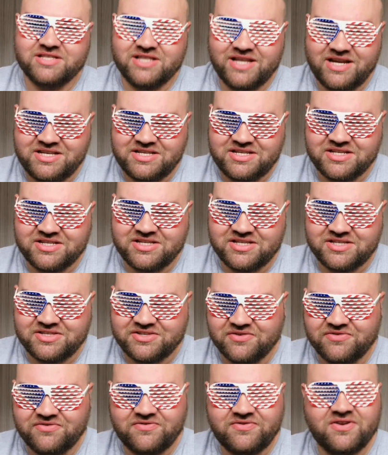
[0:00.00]
the latest
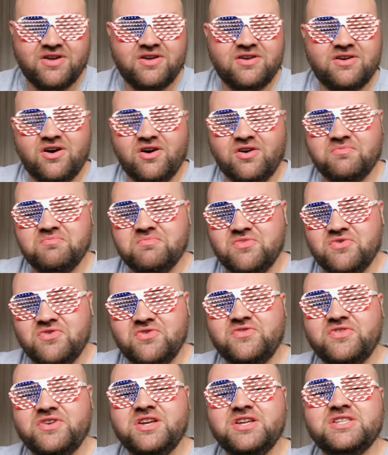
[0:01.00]
stuff on
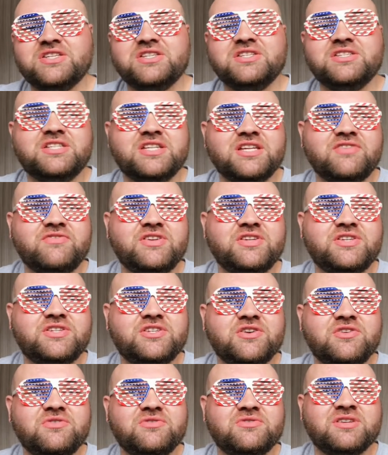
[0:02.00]
movies and TV
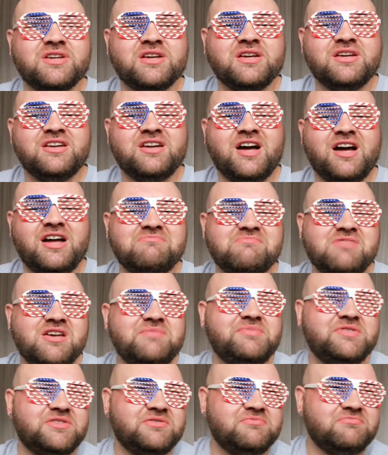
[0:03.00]
shows, and
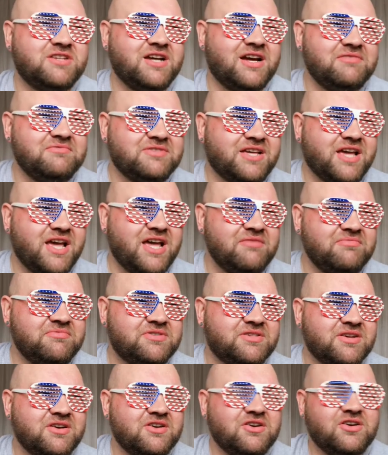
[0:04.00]
maybe sometimes
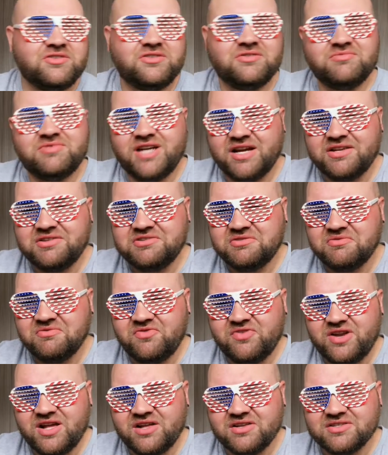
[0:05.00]
games, or sometimes
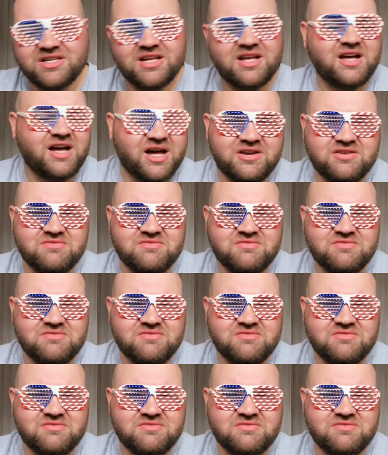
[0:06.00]
something else.